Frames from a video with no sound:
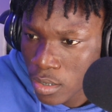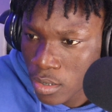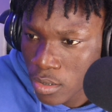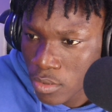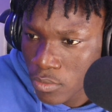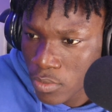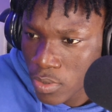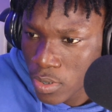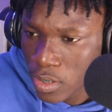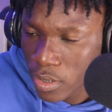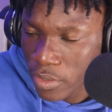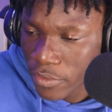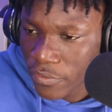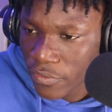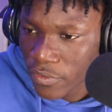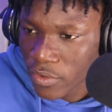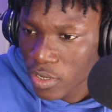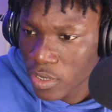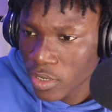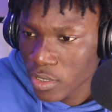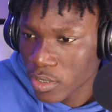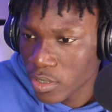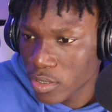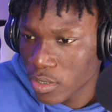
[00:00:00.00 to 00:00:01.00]
What the
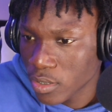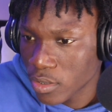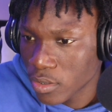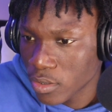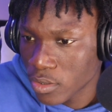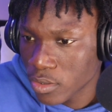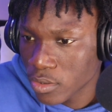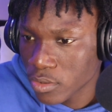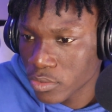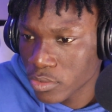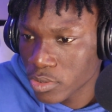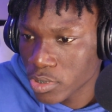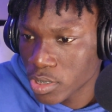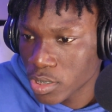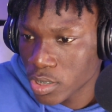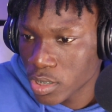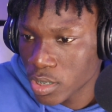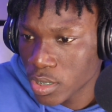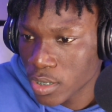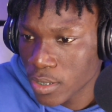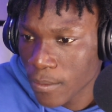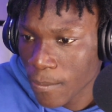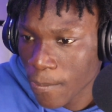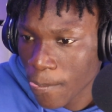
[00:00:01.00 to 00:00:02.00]
fuck? Oh
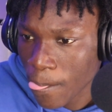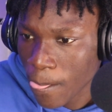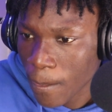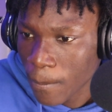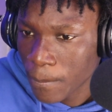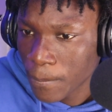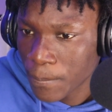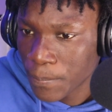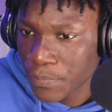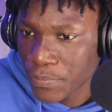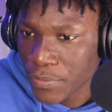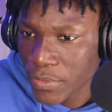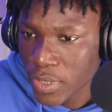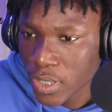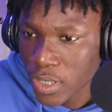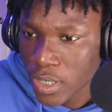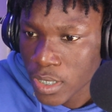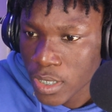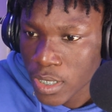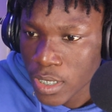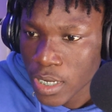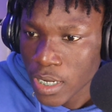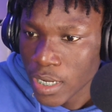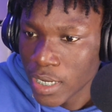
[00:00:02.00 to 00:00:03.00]
shit.
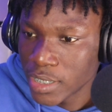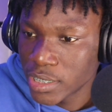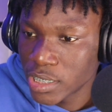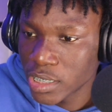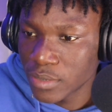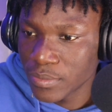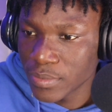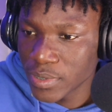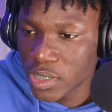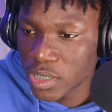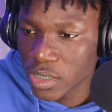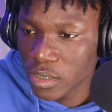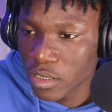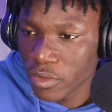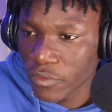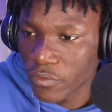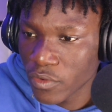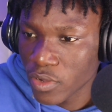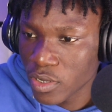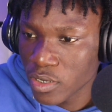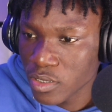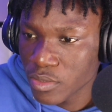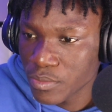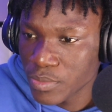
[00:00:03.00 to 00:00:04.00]
Let's just make sure the
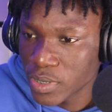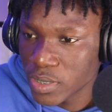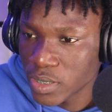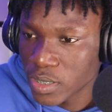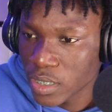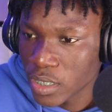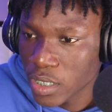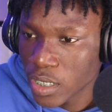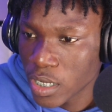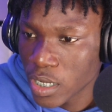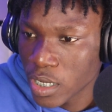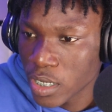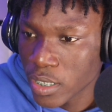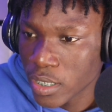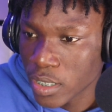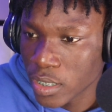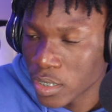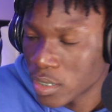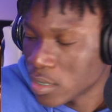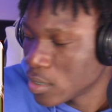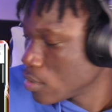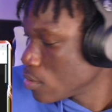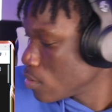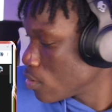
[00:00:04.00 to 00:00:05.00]
volume is on
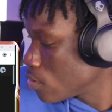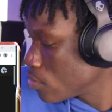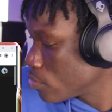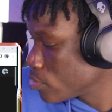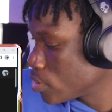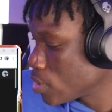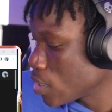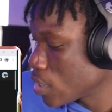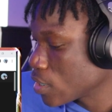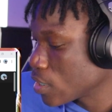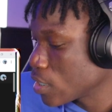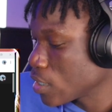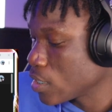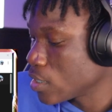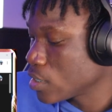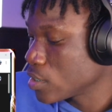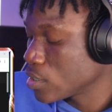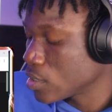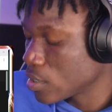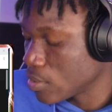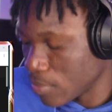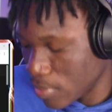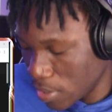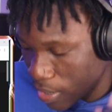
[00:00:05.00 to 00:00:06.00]
Honda. Oh shit, I think
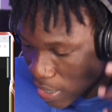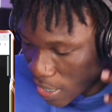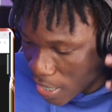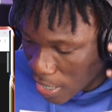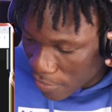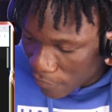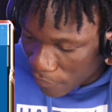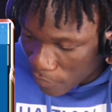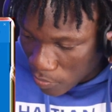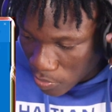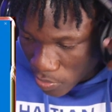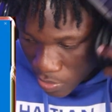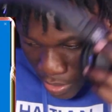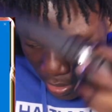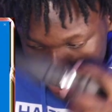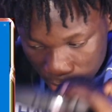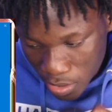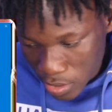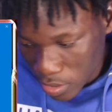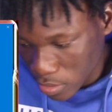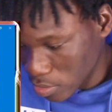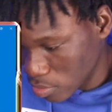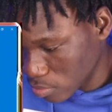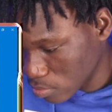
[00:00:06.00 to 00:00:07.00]
this my headphones
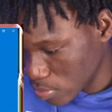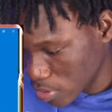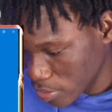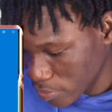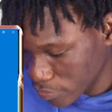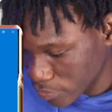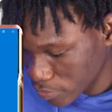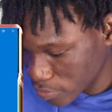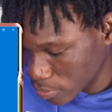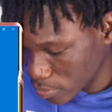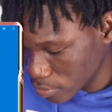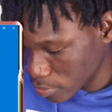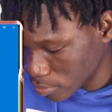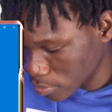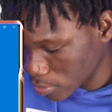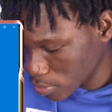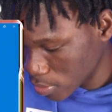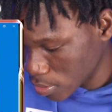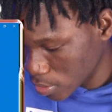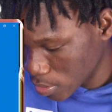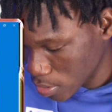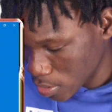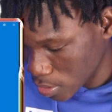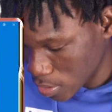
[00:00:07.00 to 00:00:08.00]
connected to my phone.
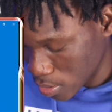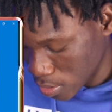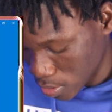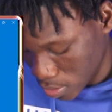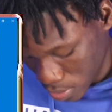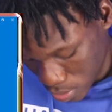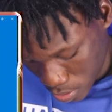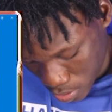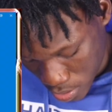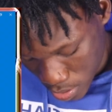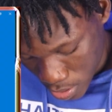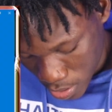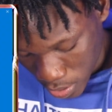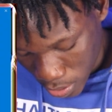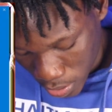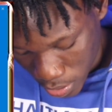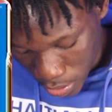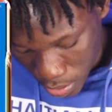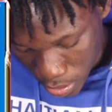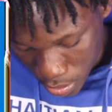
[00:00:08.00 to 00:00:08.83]
That's